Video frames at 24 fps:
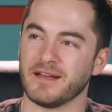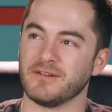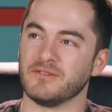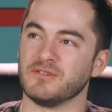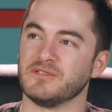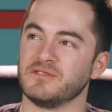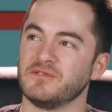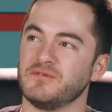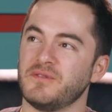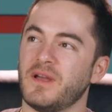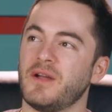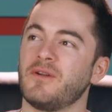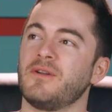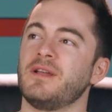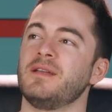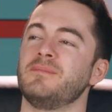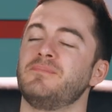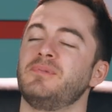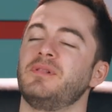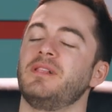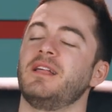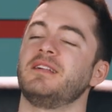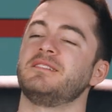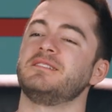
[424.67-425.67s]
I was
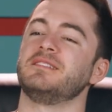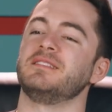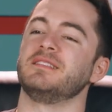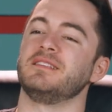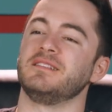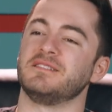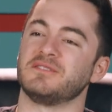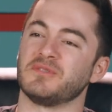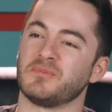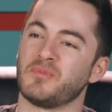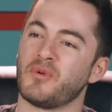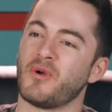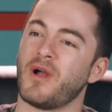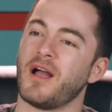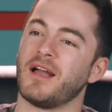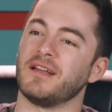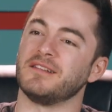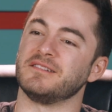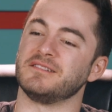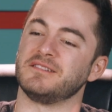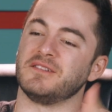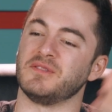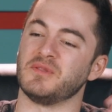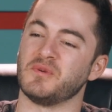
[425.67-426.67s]
very pleasantly
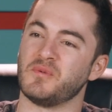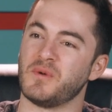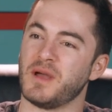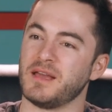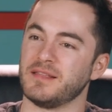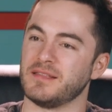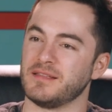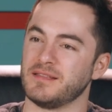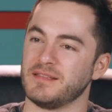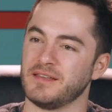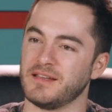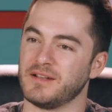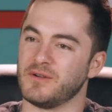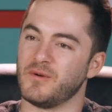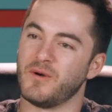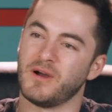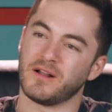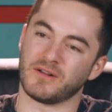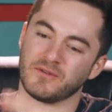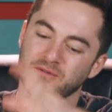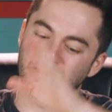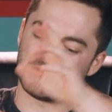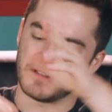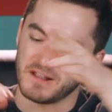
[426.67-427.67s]
surprised in the way that the
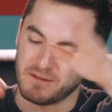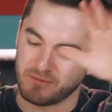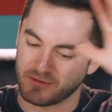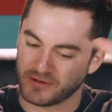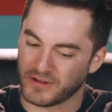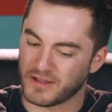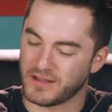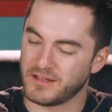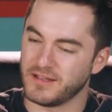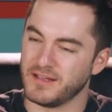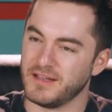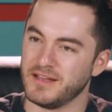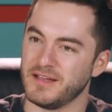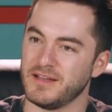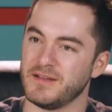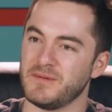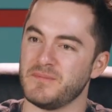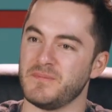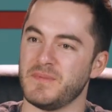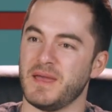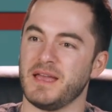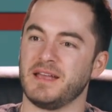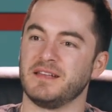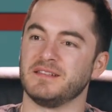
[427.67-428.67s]
iguana was able to
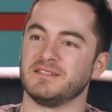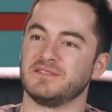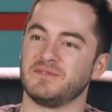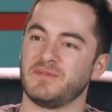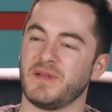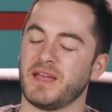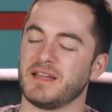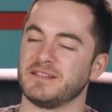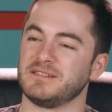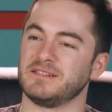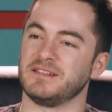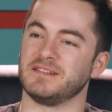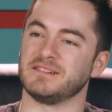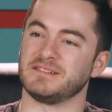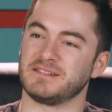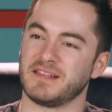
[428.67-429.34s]
make his fancy